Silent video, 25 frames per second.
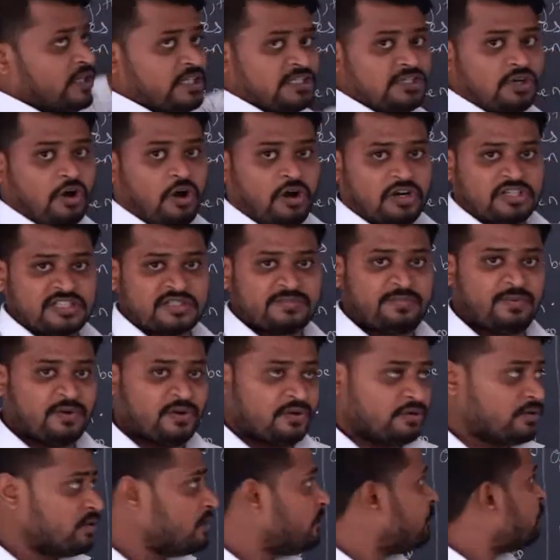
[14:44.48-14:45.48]
is
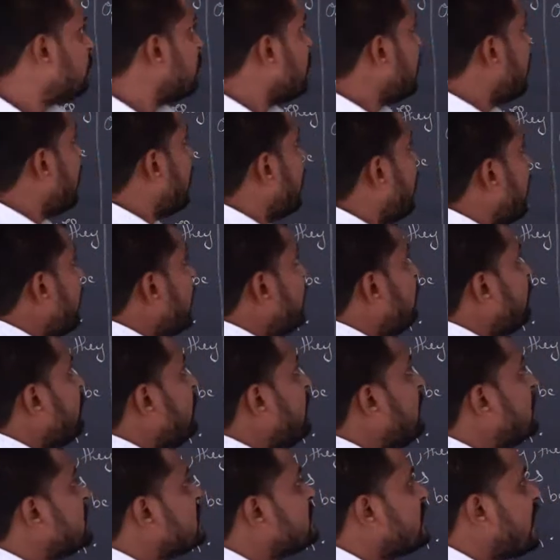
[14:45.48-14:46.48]
hotspot? It
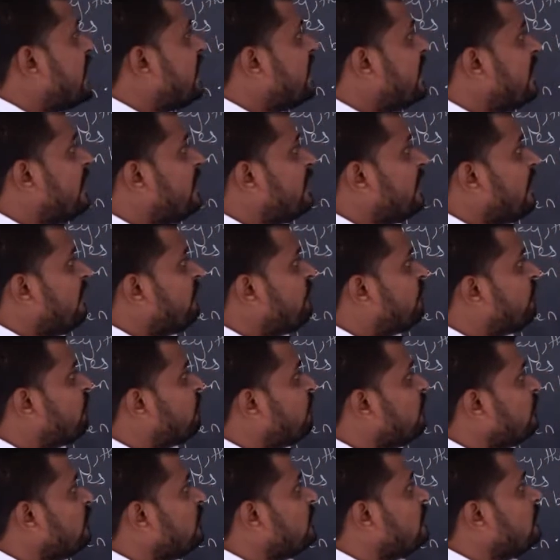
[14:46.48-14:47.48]
means an area
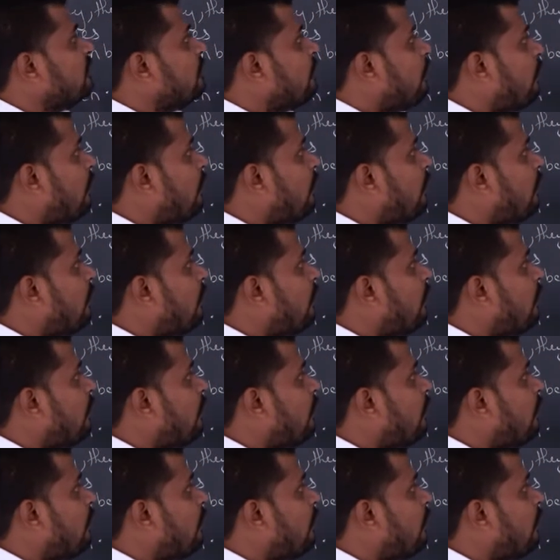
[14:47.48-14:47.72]
full